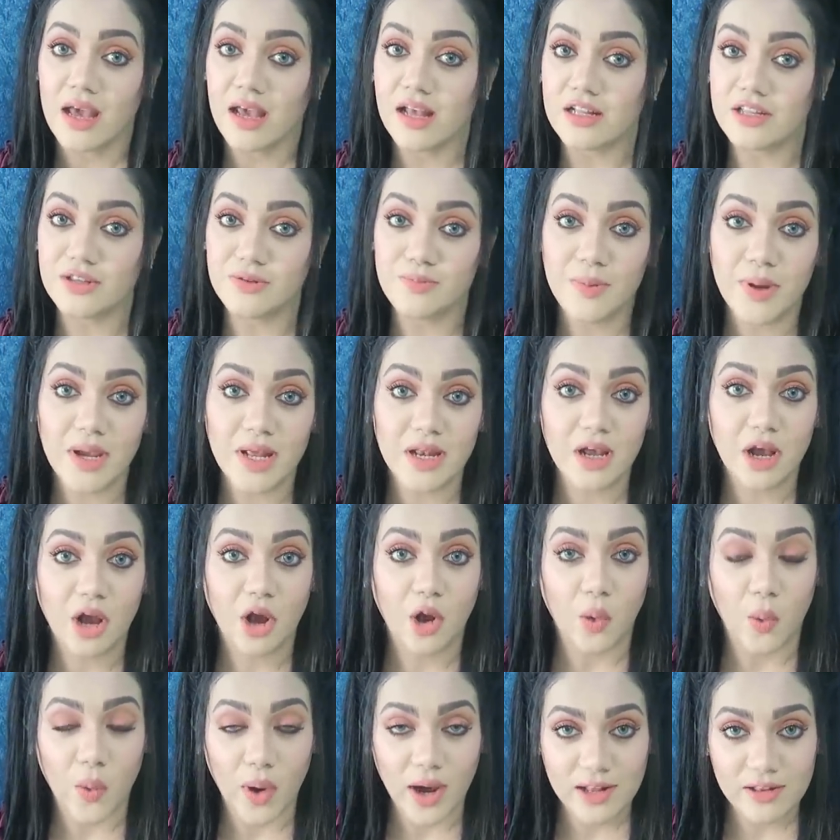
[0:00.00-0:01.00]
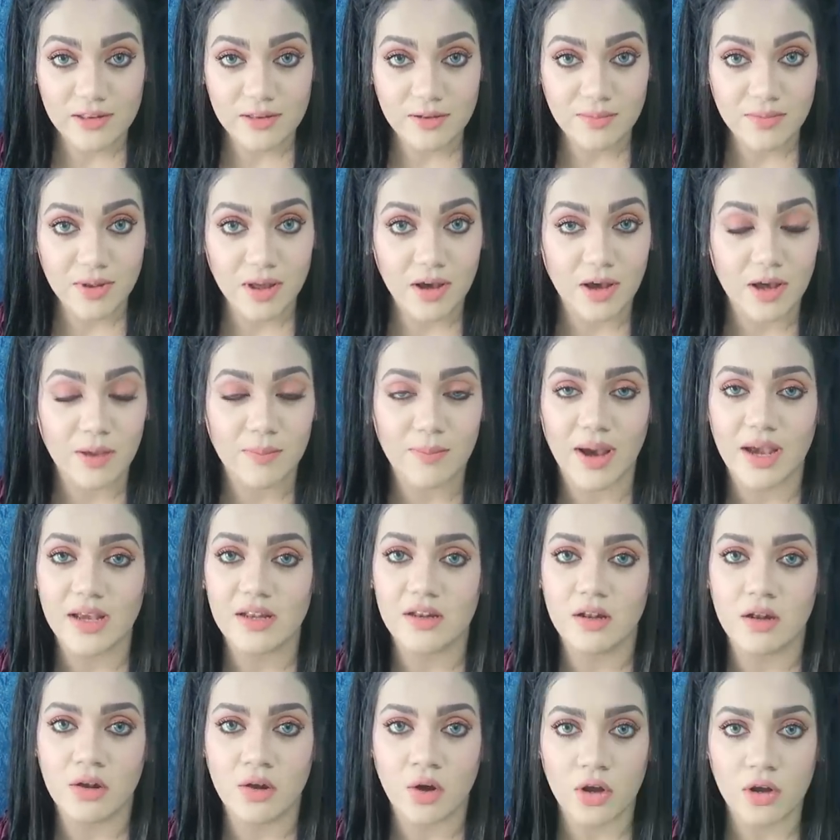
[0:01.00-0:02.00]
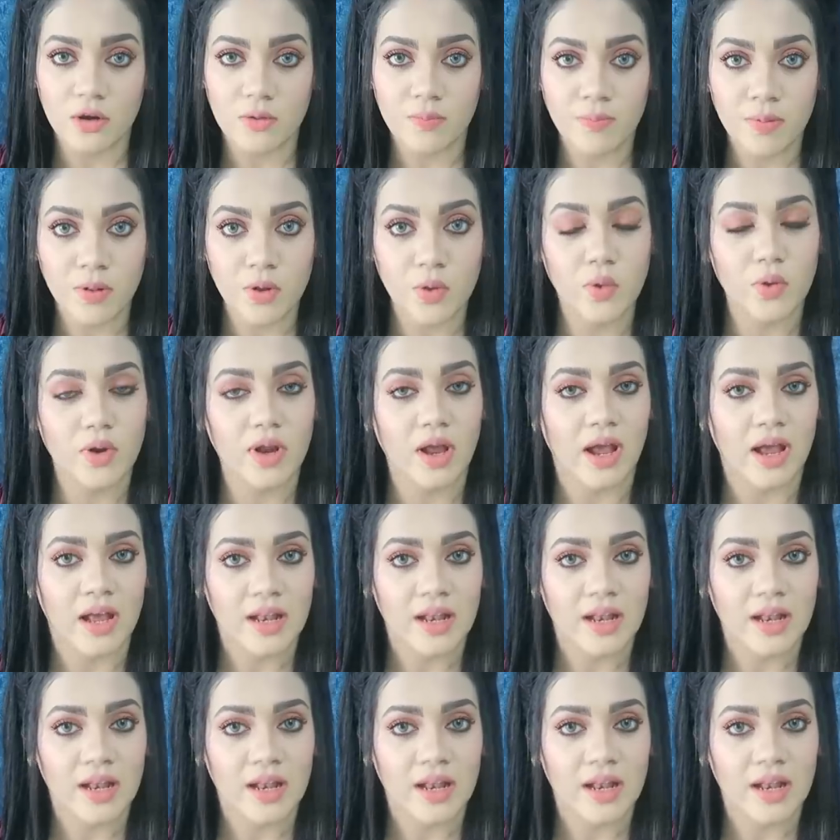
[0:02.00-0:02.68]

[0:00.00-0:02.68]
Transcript: It's been quite some time I did not upload